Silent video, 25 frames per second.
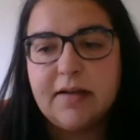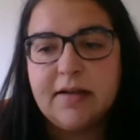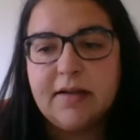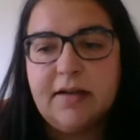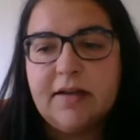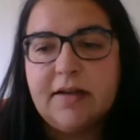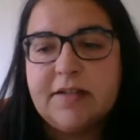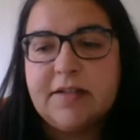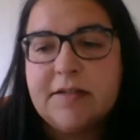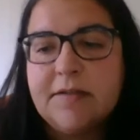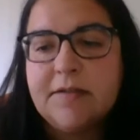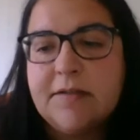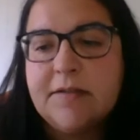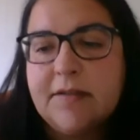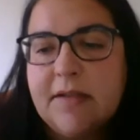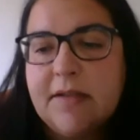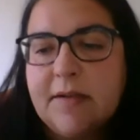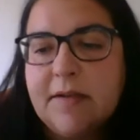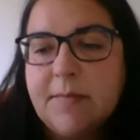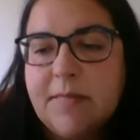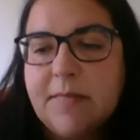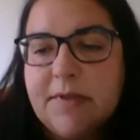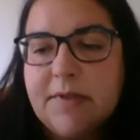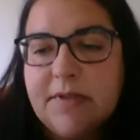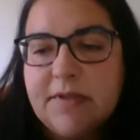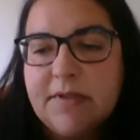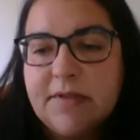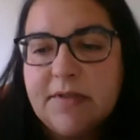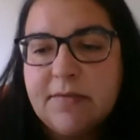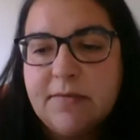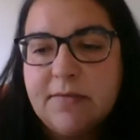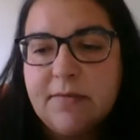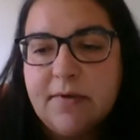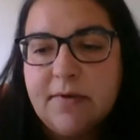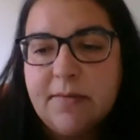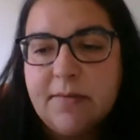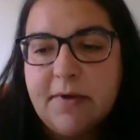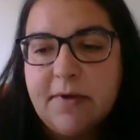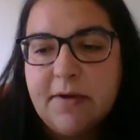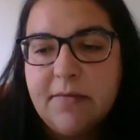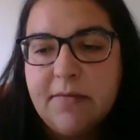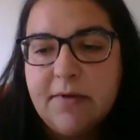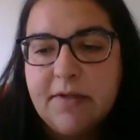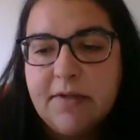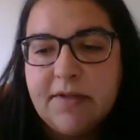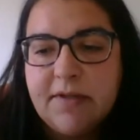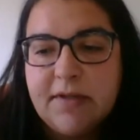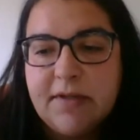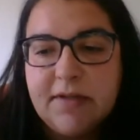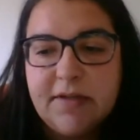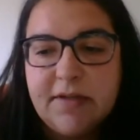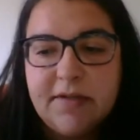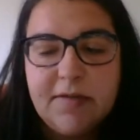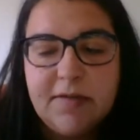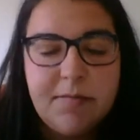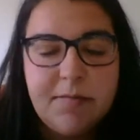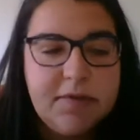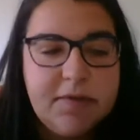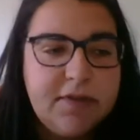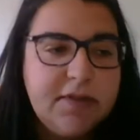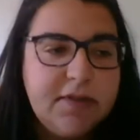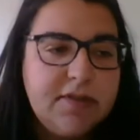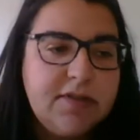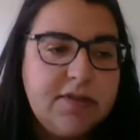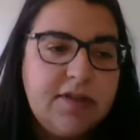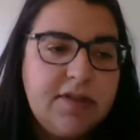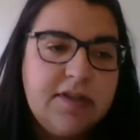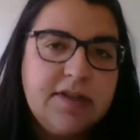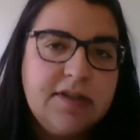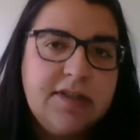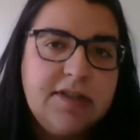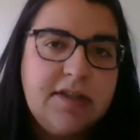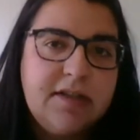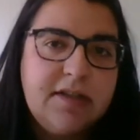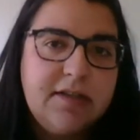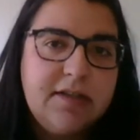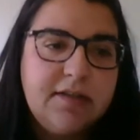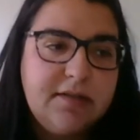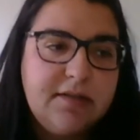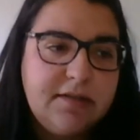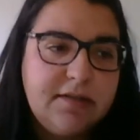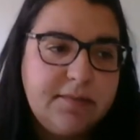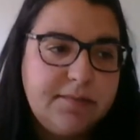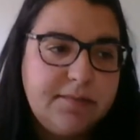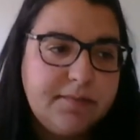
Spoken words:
the last step is to evaluate and interpret the results.